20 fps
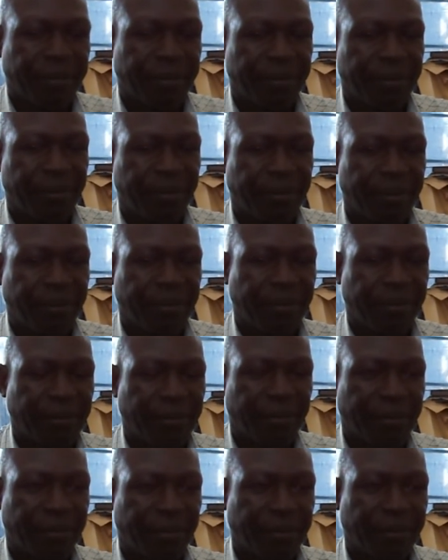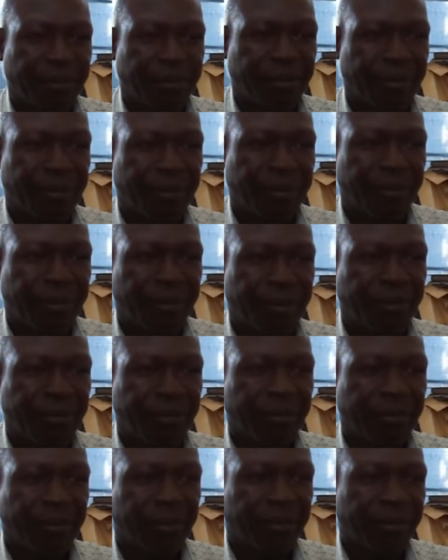which serves a wide area.
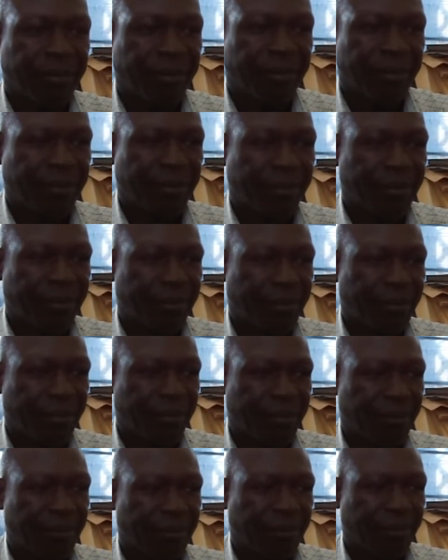This area is